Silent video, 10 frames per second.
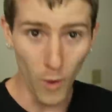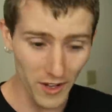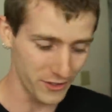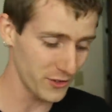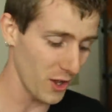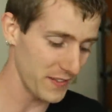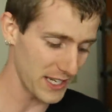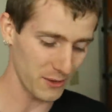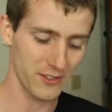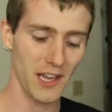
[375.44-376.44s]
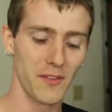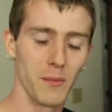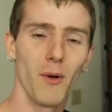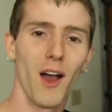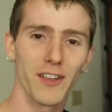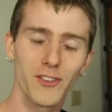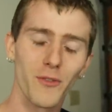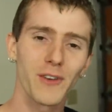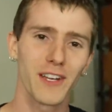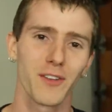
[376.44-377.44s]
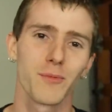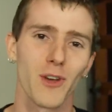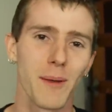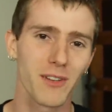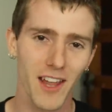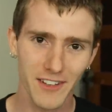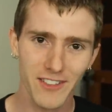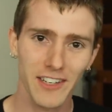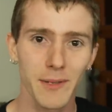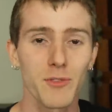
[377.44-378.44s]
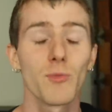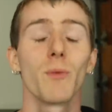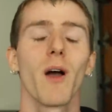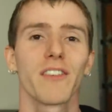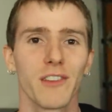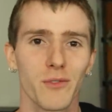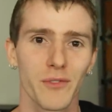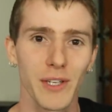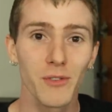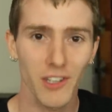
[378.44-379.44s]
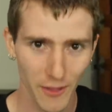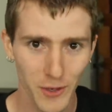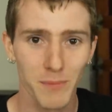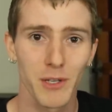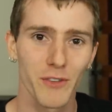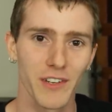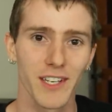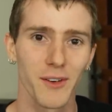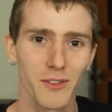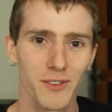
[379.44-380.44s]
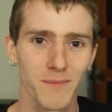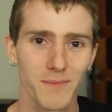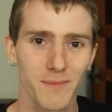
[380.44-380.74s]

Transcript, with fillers: wasn't on the outside of the box. Don't forget to subscribe to Linus Tech Tips for more unboxings, reviews, and other computer videos.